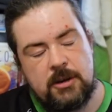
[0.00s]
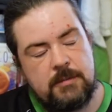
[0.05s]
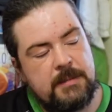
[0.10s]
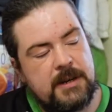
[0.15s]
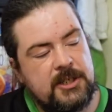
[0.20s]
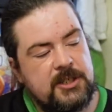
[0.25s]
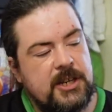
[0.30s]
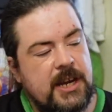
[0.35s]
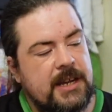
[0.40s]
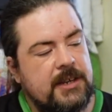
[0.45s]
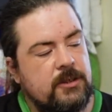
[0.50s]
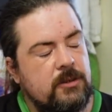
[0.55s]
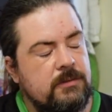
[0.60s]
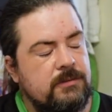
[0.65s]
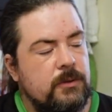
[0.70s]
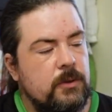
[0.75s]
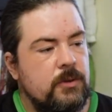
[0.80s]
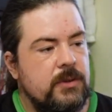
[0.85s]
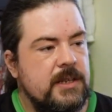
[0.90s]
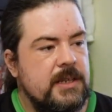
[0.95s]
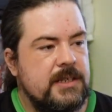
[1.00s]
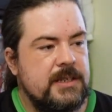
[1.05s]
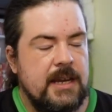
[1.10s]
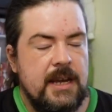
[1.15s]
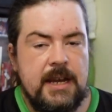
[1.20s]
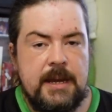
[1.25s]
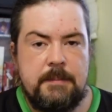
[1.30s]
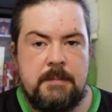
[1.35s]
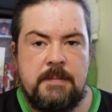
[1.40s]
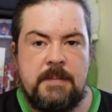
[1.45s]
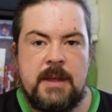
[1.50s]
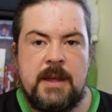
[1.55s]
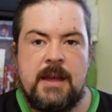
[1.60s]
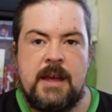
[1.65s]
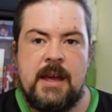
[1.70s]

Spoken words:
on my channel for this game,